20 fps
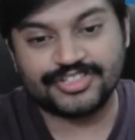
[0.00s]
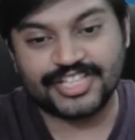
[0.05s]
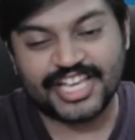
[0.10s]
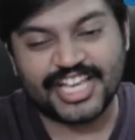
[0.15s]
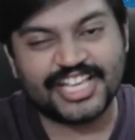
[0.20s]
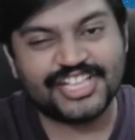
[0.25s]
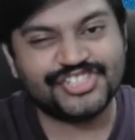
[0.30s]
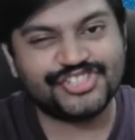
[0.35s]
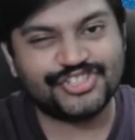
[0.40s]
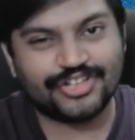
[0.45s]

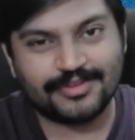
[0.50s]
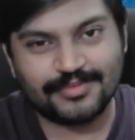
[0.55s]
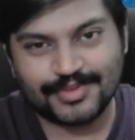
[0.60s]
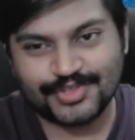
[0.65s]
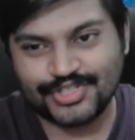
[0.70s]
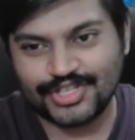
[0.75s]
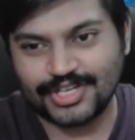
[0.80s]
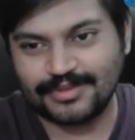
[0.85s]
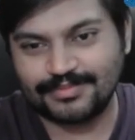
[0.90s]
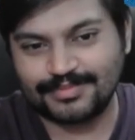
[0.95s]
angel
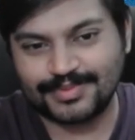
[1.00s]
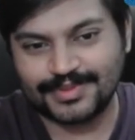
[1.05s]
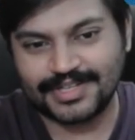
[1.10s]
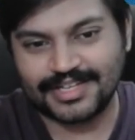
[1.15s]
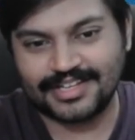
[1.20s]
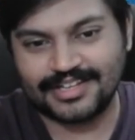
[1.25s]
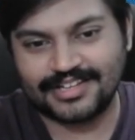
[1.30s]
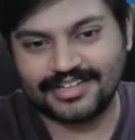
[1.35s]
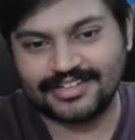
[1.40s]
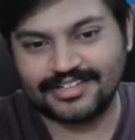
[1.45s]
bishop,
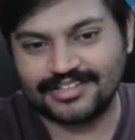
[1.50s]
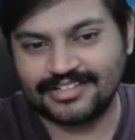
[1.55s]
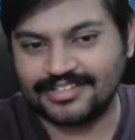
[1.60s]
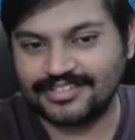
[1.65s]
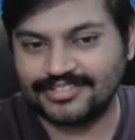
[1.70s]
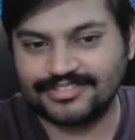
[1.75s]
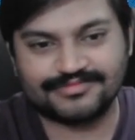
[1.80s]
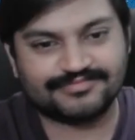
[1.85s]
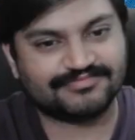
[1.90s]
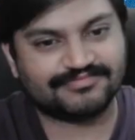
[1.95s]
and
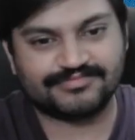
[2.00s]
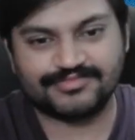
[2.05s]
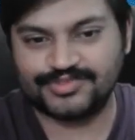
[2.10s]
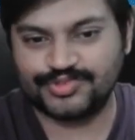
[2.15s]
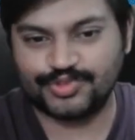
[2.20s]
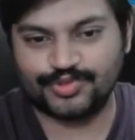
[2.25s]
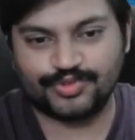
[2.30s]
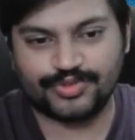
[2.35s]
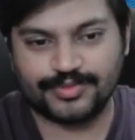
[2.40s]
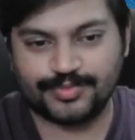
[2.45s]

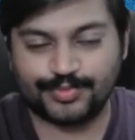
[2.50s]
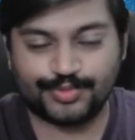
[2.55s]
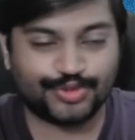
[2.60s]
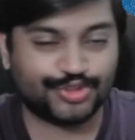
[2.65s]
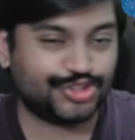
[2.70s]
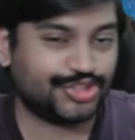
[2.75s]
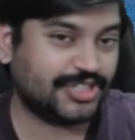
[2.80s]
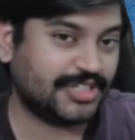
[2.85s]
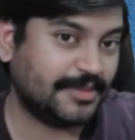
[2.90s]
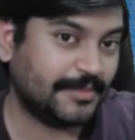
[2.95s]
so the
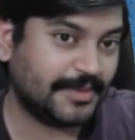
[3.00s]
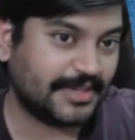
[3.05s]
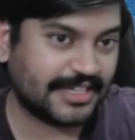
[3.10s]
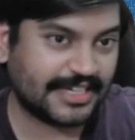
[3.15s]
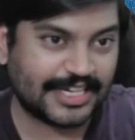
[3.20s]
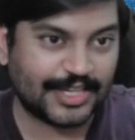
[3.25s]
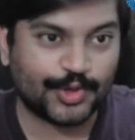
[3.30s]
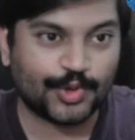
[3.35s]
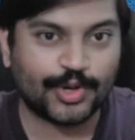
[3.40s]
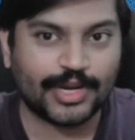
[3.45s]
position
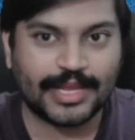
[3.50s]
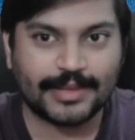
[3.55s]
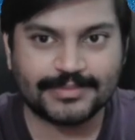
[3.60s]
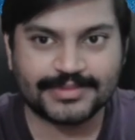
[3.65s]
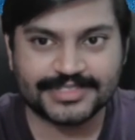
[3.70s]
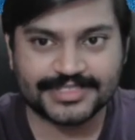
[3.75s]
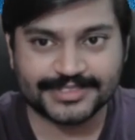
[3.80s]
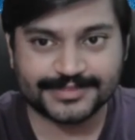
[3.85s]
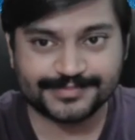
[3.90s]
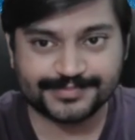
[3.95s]
immediately
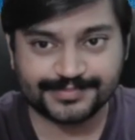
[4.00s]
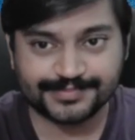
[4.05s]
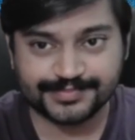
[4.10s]
collapsed.